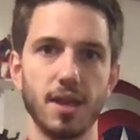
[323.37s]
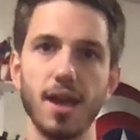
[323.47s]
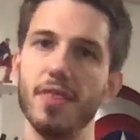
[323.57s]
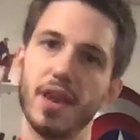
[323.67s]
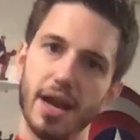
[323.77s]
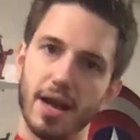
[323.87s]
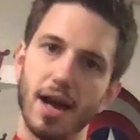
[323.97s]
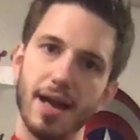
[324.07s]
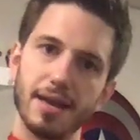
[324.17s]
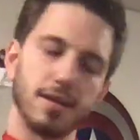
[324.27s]
and then I
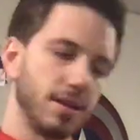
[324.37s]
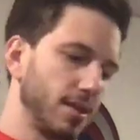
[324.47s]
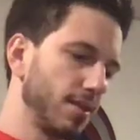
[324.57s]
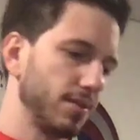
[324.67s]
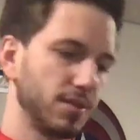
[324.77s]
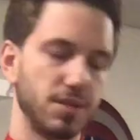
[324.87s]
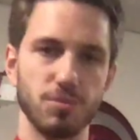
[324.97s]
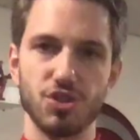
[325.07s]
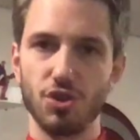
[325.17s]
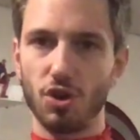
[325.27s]
cut some
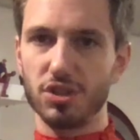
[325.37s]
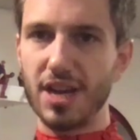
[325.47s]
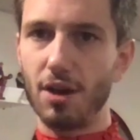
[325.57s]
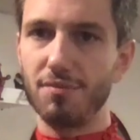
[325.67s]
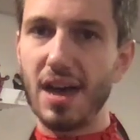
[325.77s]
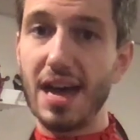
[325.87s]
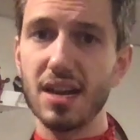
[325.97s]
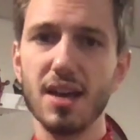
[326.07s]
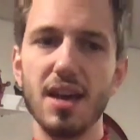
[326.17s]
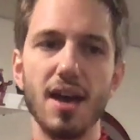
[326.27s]
circles out of that.